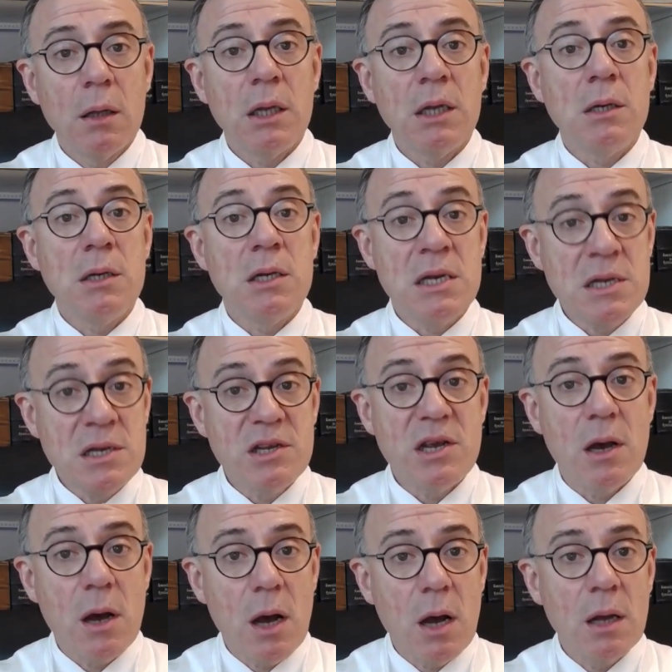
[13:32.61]
in
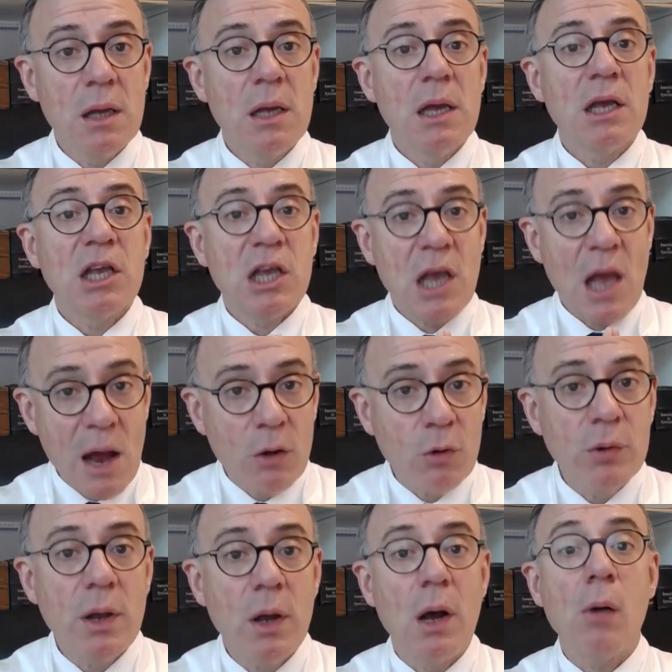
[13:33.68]
India
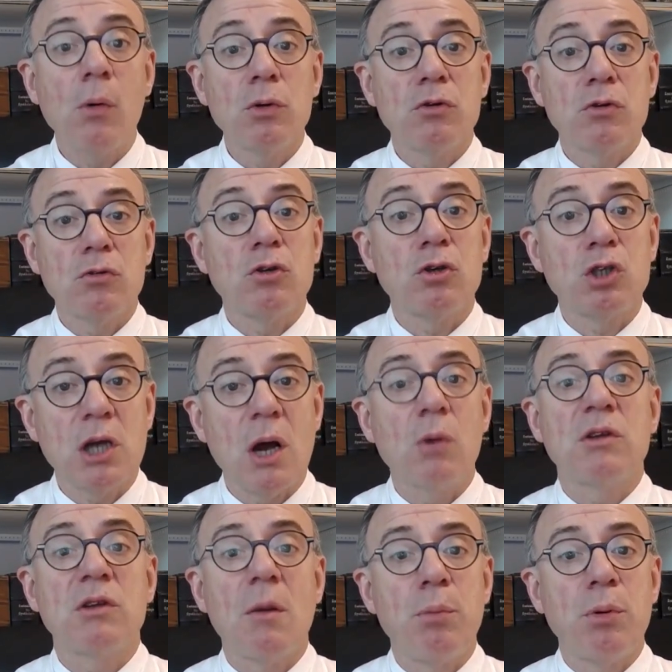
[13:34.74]
carried out the
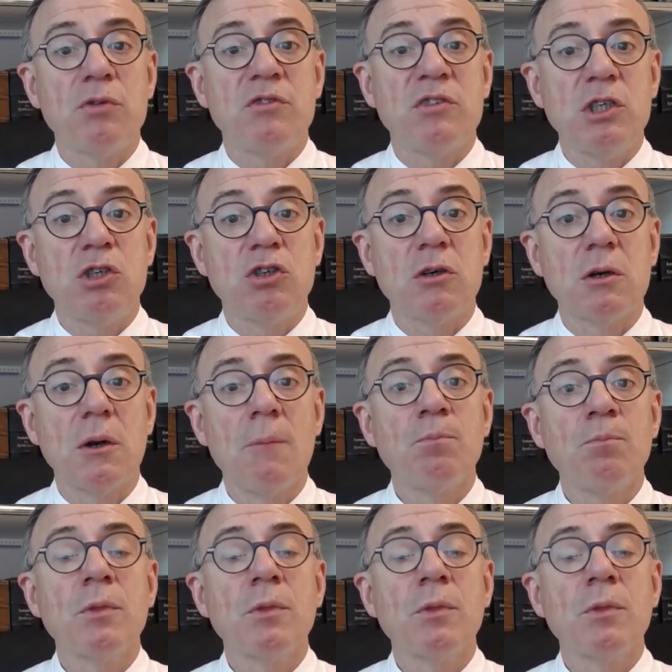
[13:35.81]
Schauta procedure